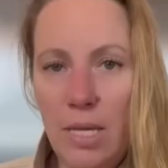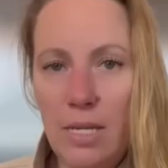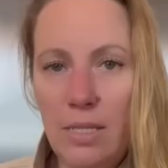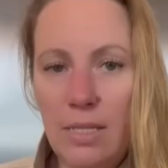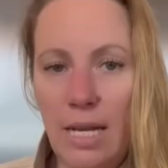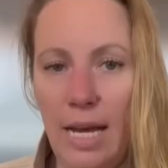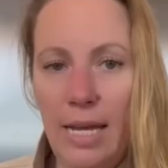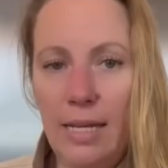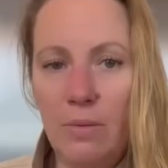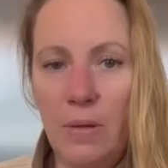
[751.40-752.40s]
this
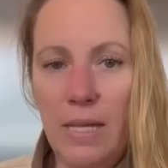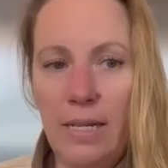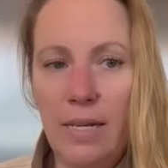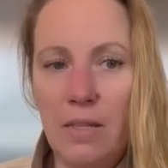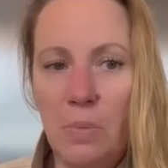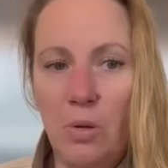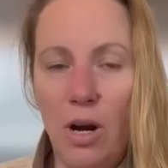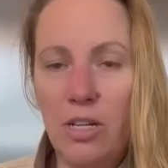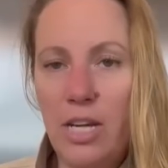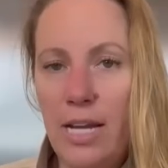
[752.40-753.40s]
like with any other
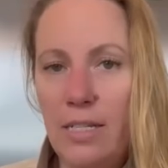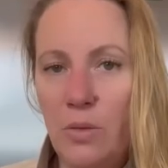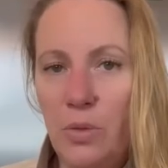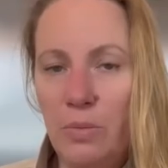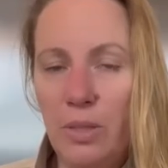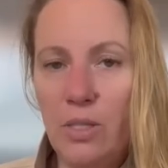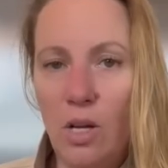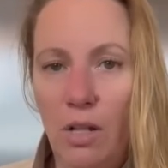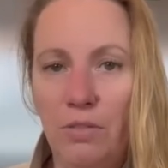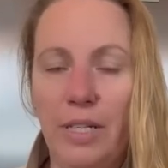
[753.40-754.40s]
project and we will
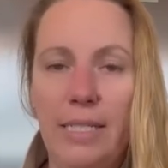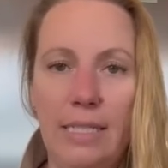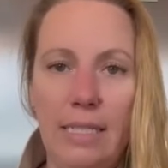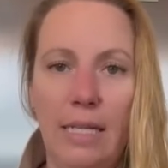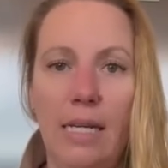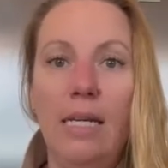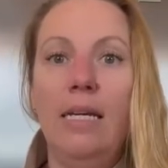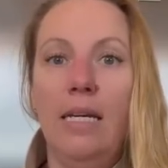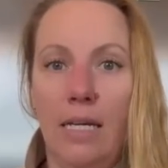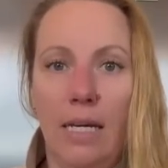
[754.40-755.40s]
solve it.
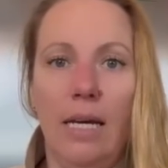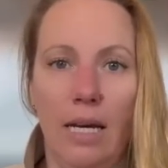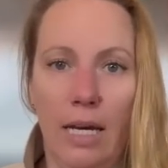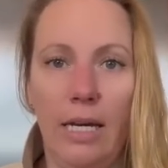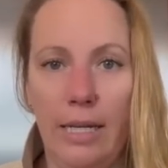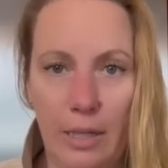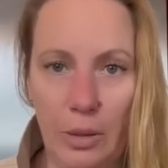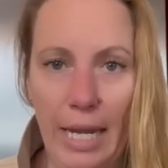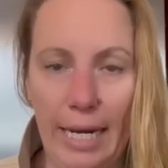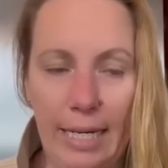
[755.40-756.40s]

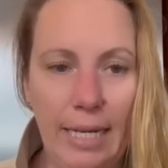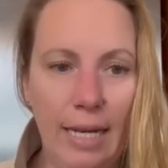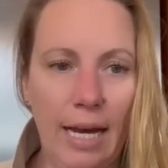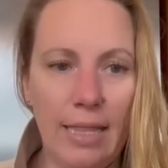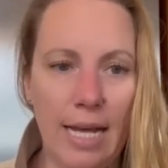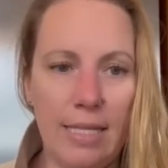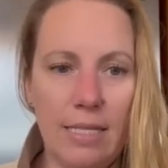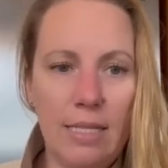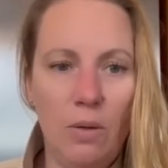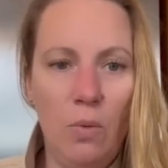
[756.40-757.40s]
Good luck.
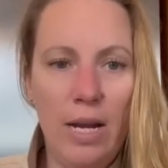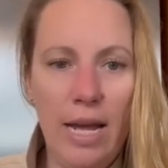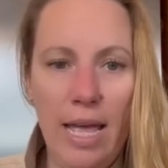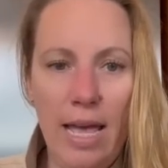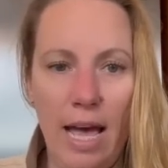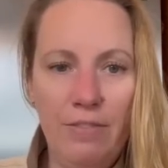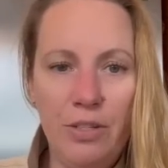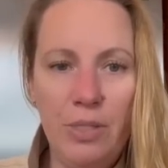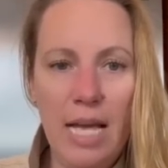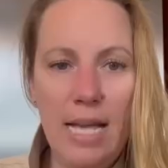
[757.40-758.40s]
That's what I have
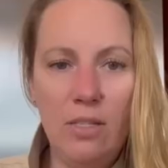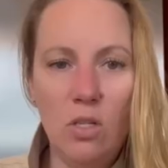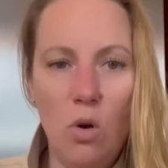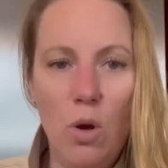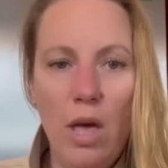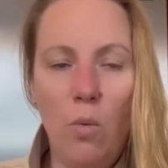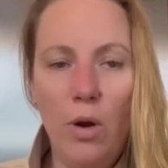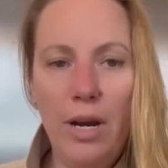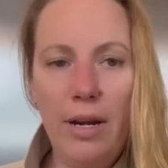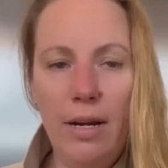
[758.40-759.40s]
to say. So
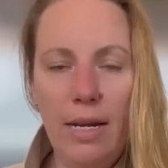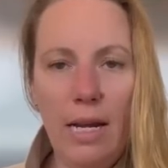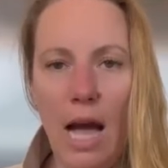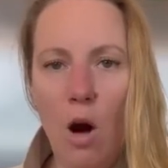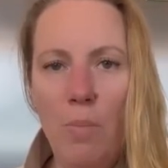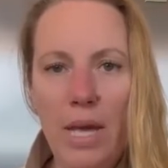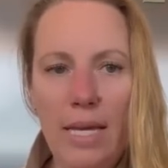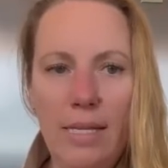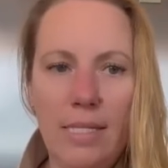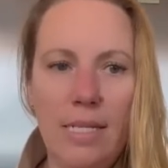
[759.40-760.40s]
how big
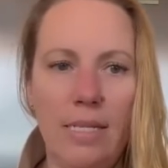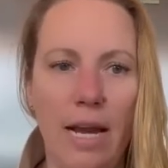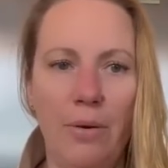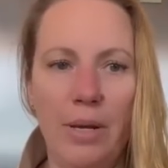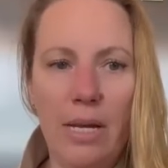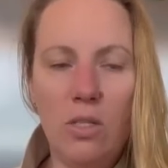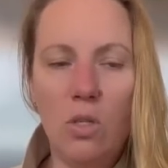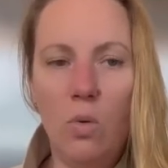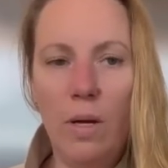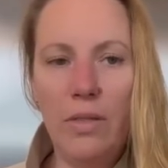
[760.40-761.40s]
is this area?
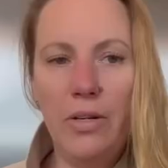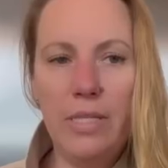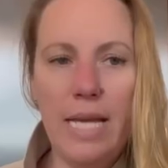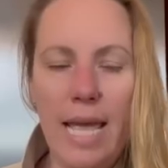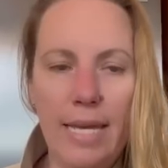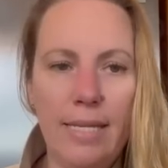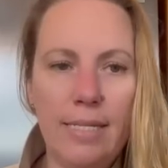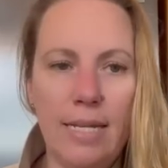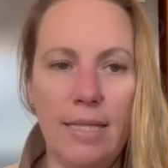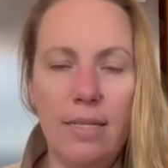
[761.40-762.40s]
So what they're saying
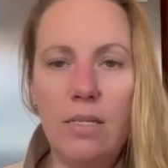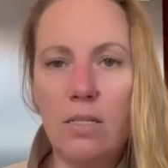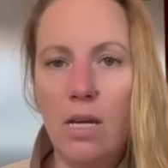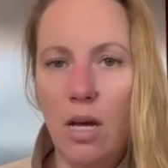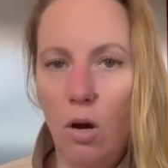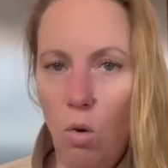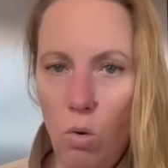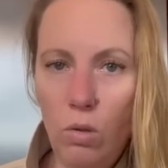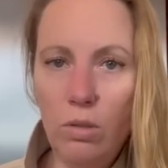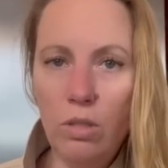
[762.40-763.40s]
is that this
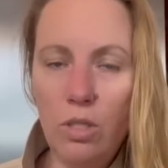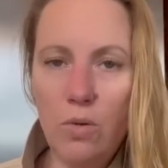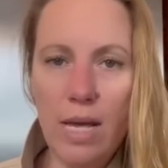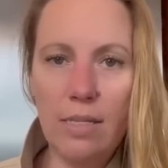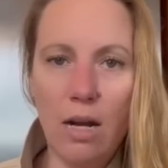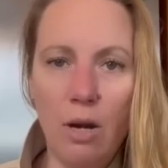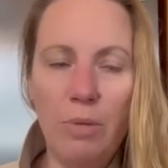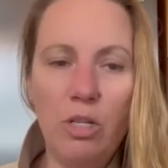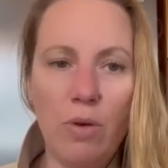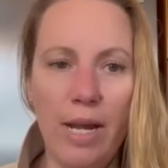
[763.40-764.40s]
old US
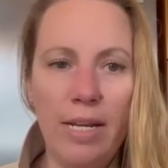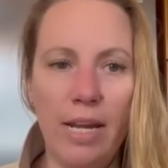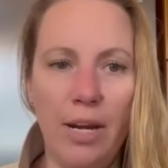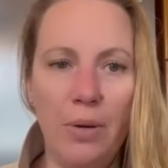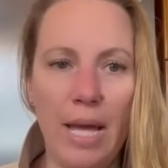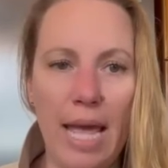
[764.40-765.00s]
Army training area